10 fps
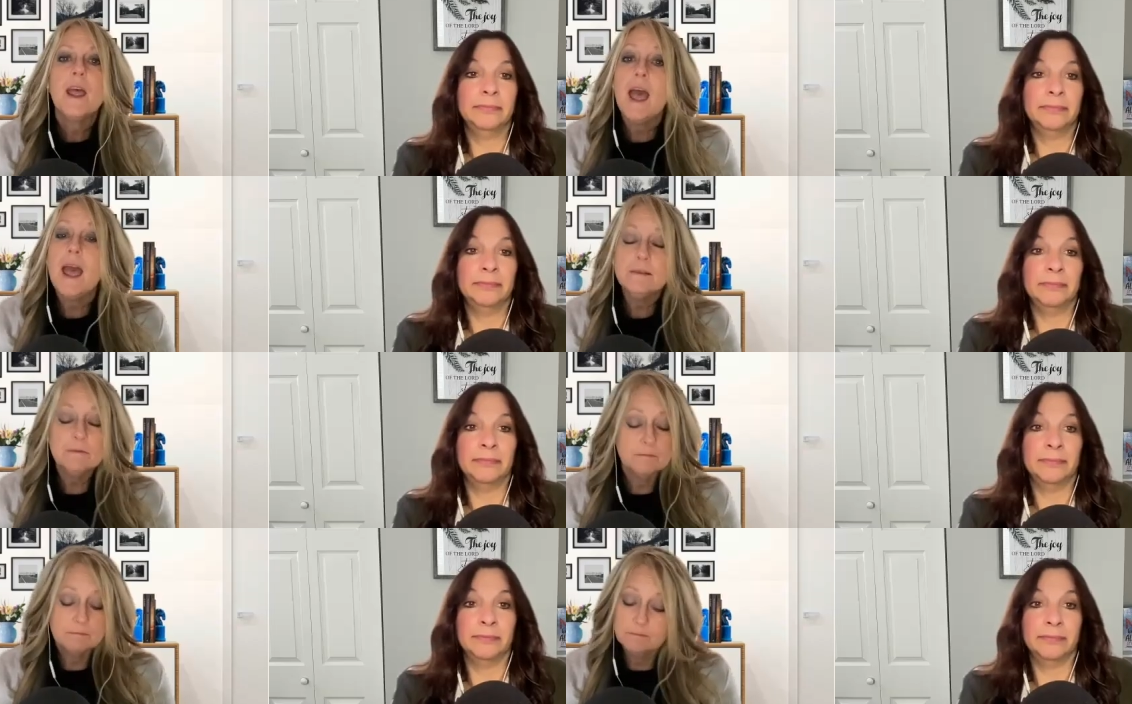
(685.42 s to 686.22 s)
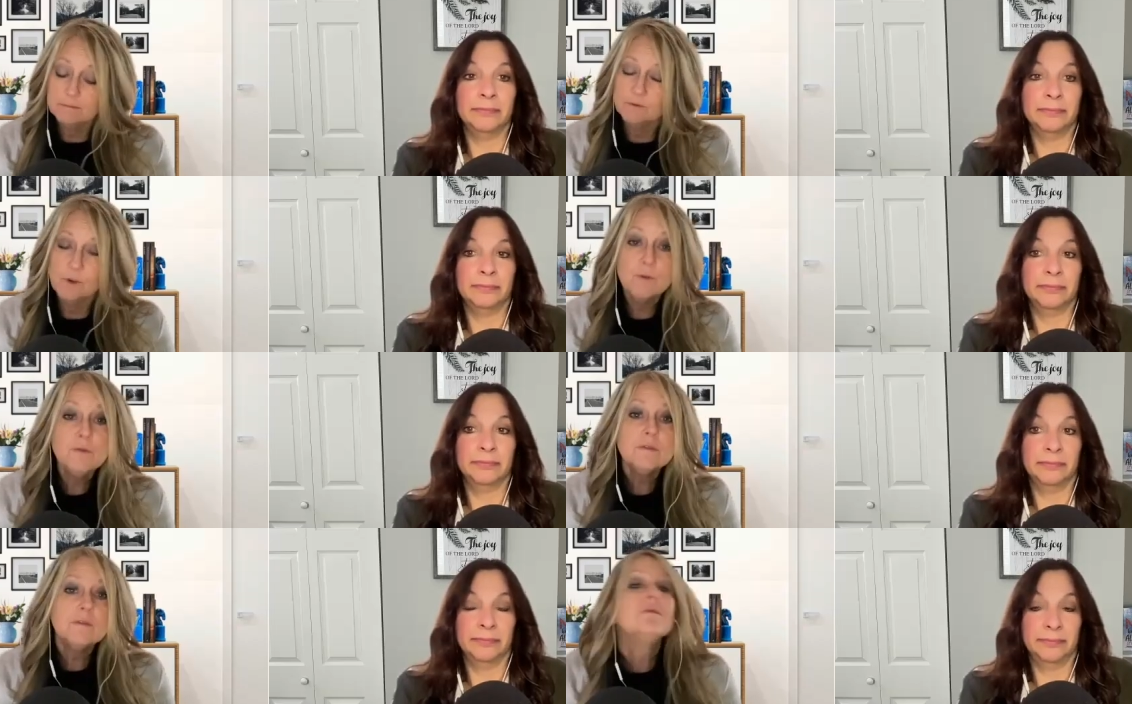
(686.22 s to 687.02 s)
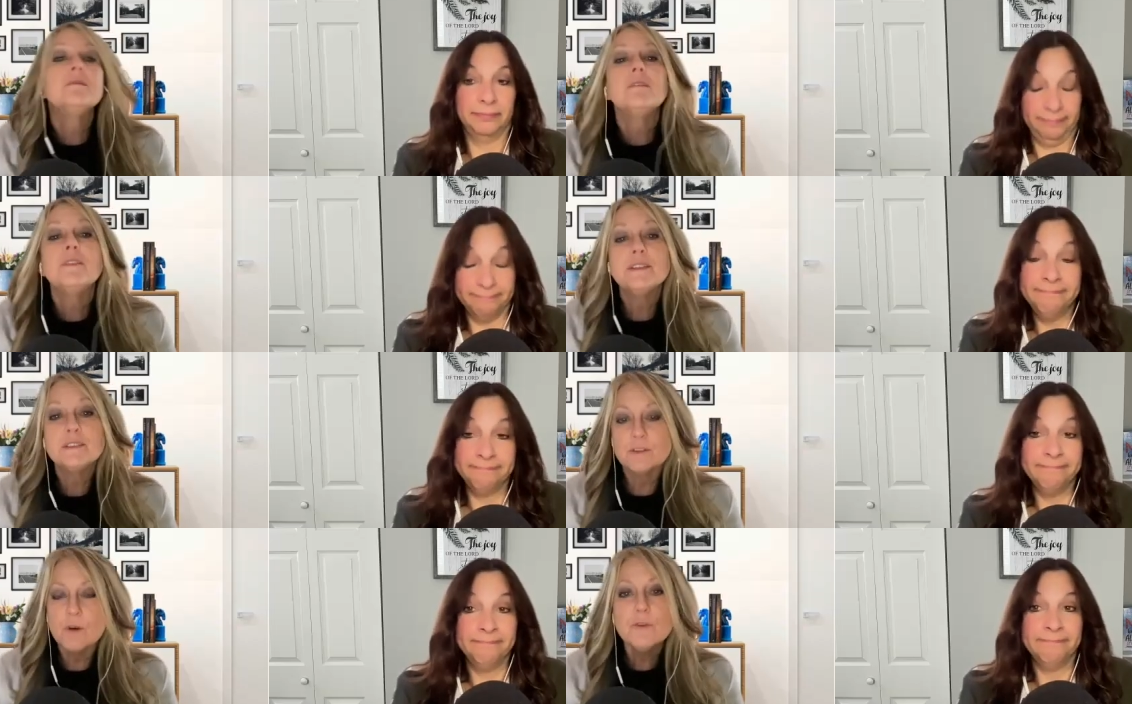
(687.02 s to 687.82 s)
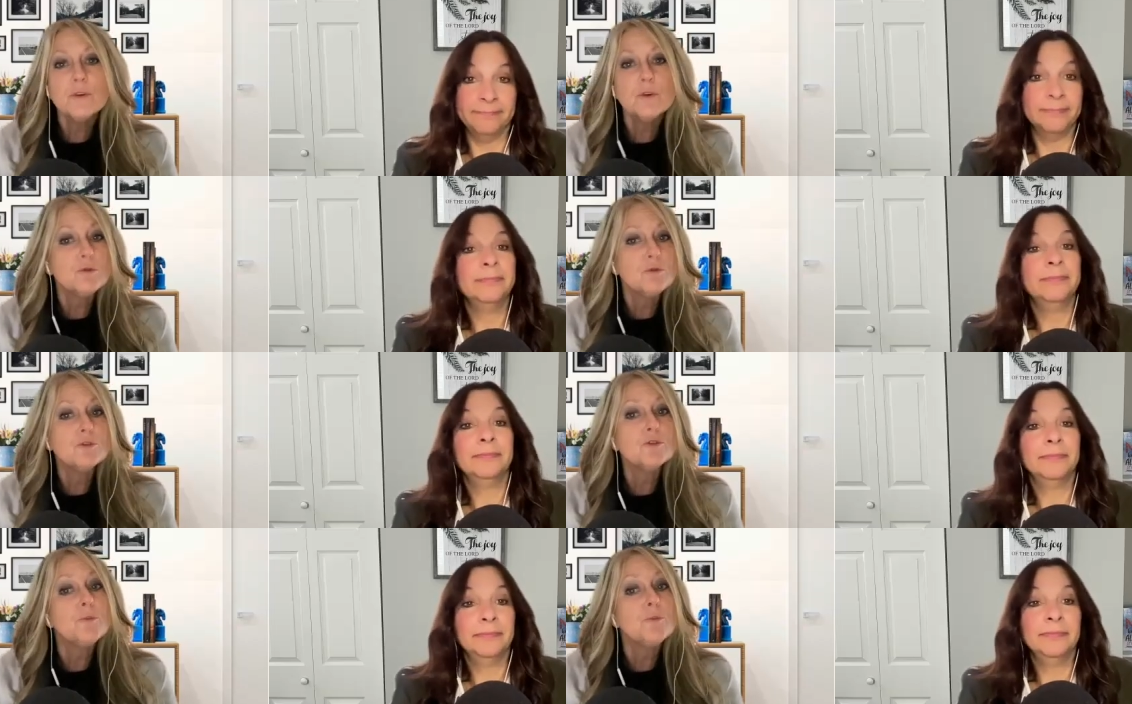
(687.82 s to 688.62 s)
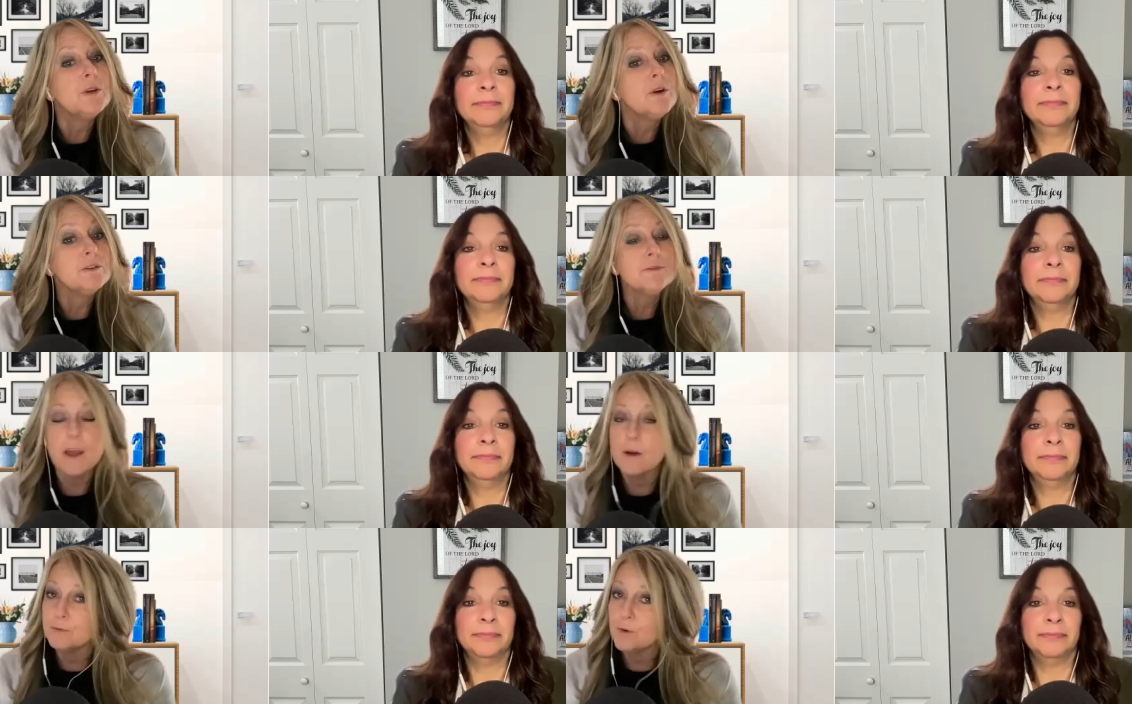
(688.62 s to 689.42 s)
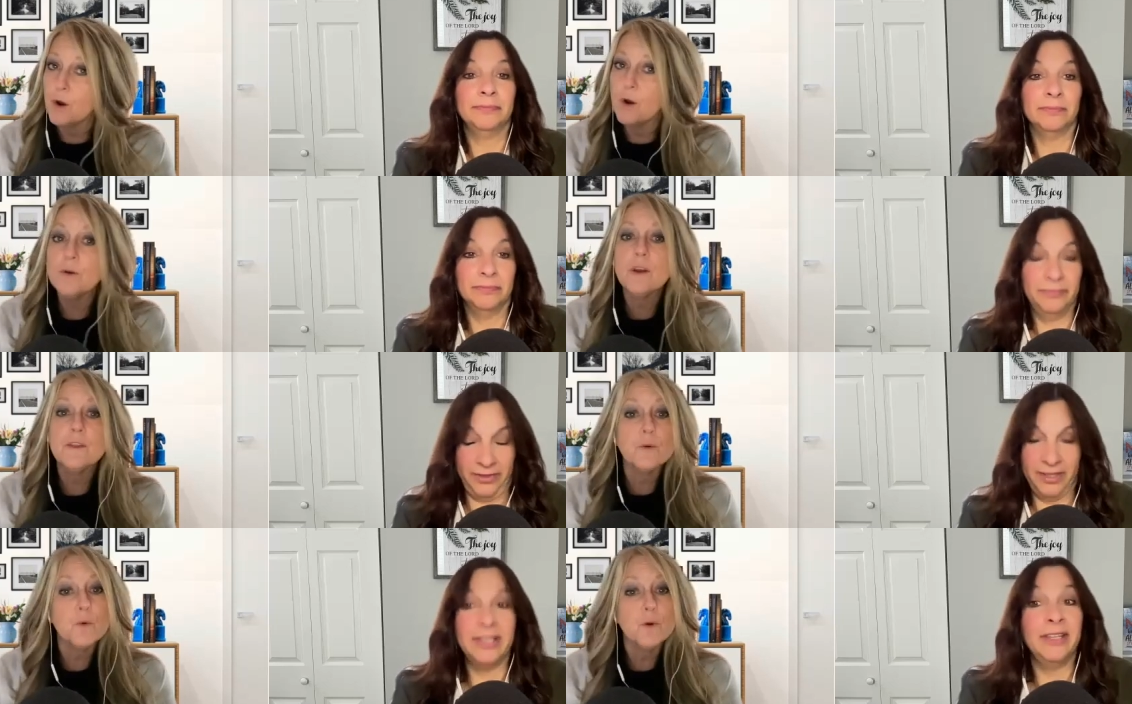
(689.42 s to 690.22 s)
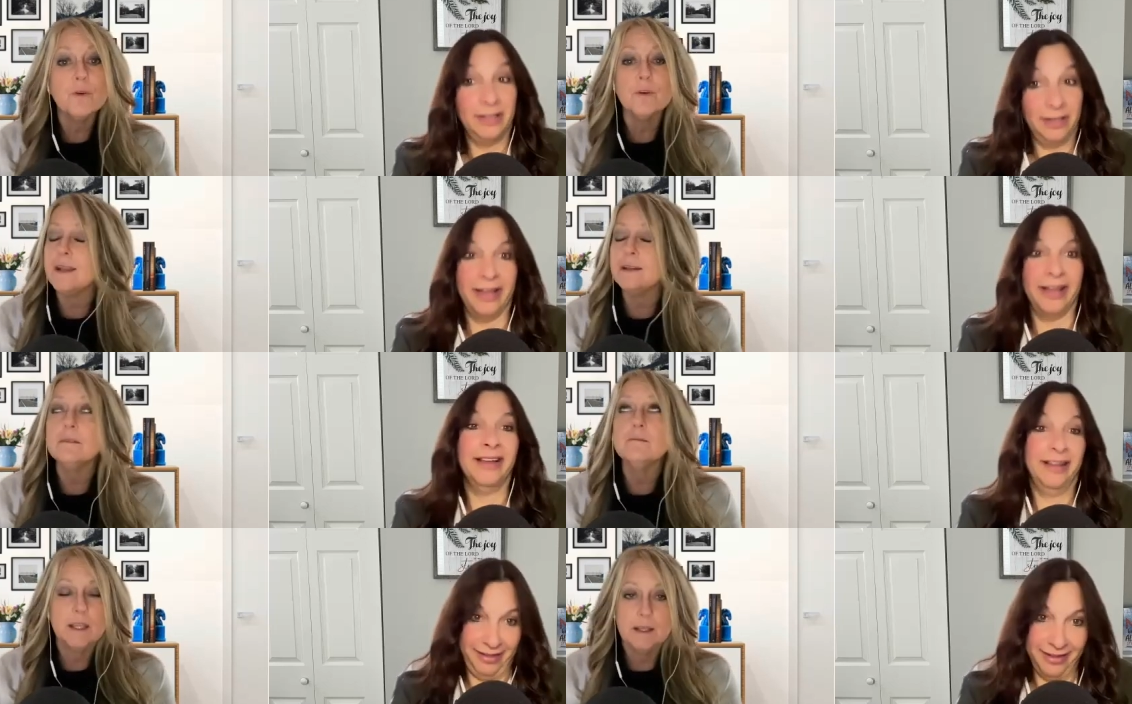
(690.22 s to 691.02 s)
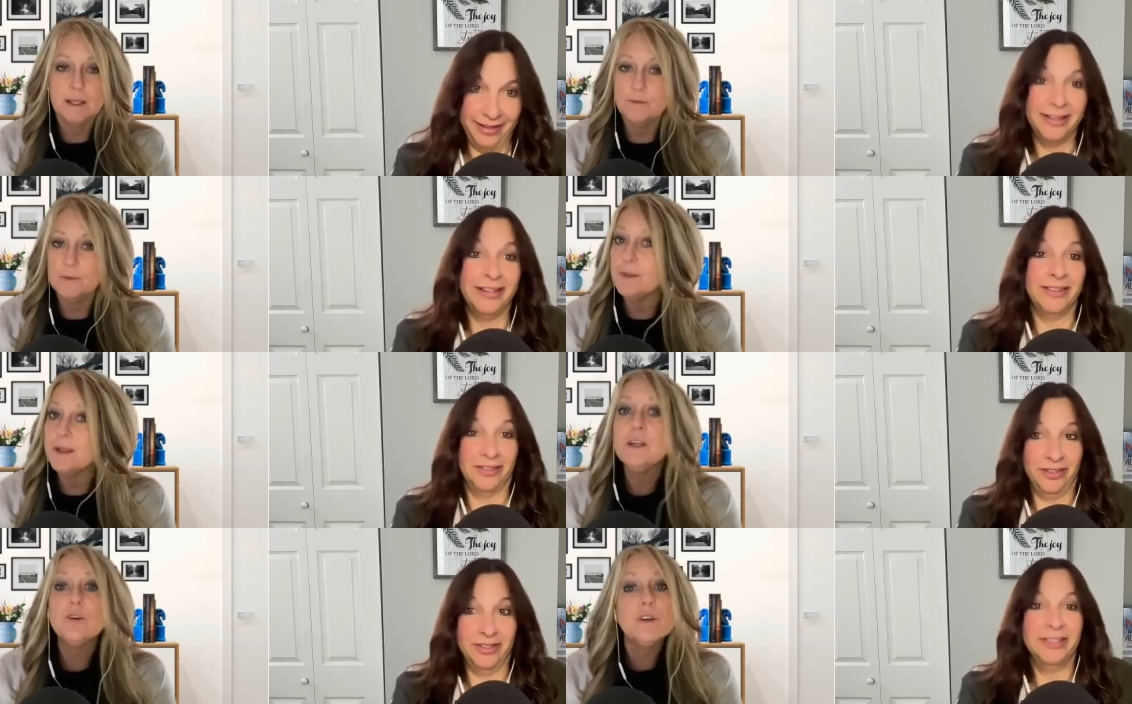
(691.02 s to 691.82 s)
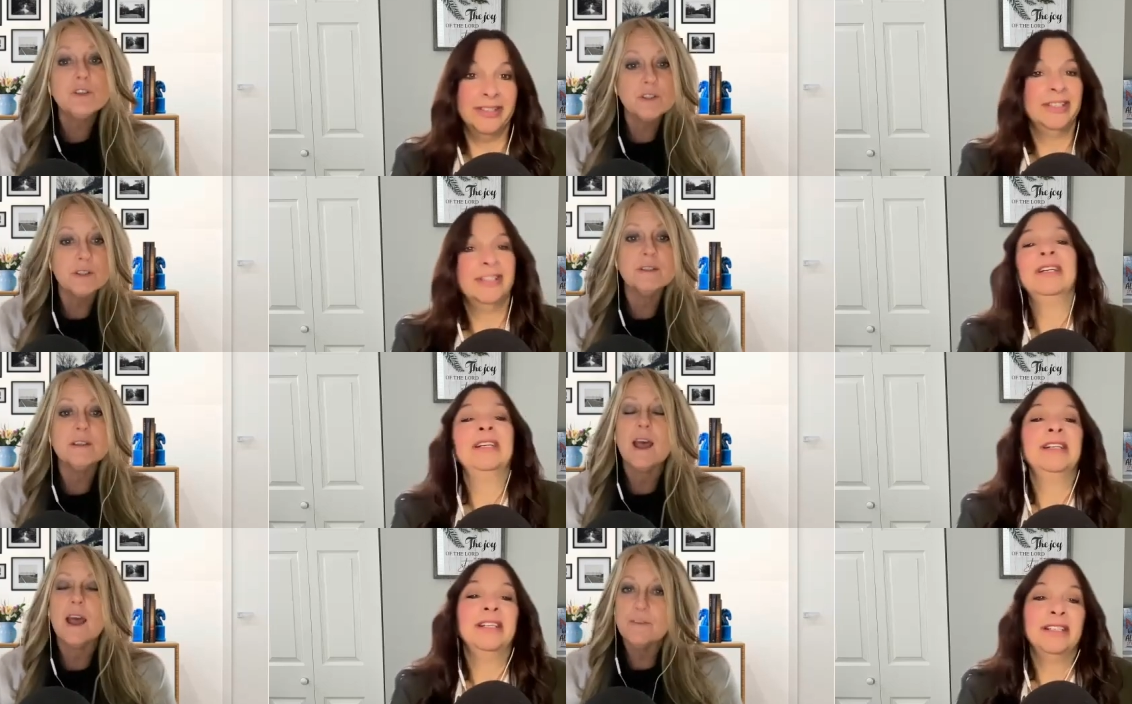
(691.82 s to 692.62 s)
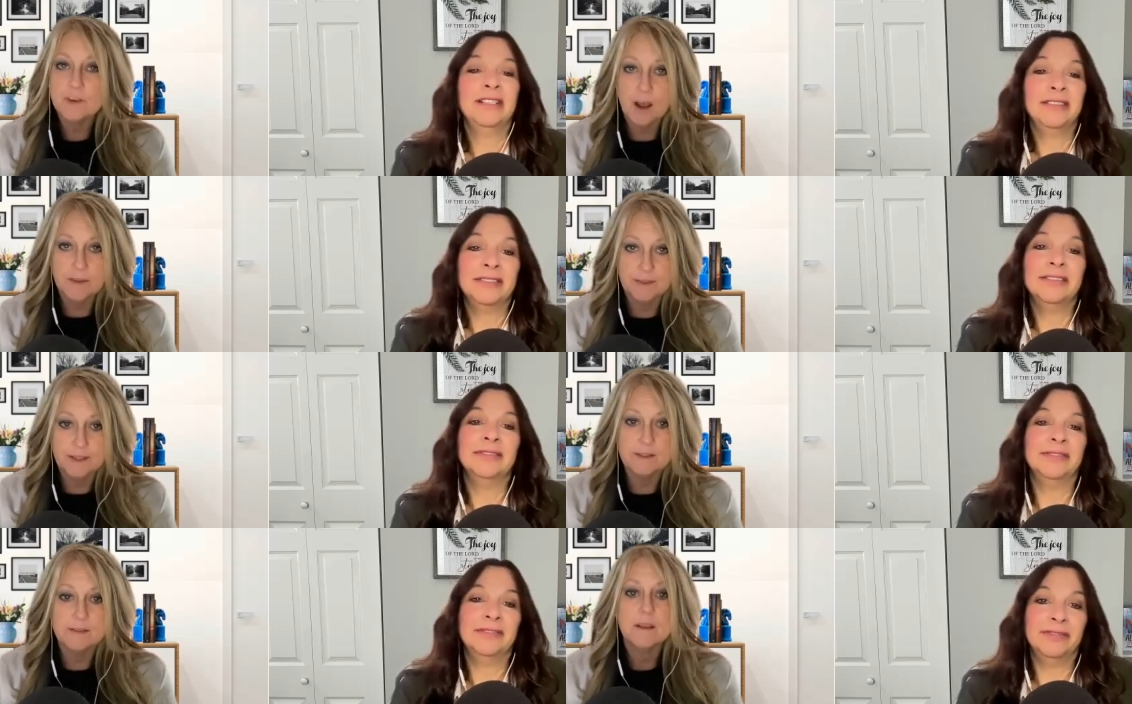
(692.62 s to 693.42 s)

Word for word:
Speaker 1: And Rose, this is also crucial because of how wrong the world, and even many Christians, have gotten this,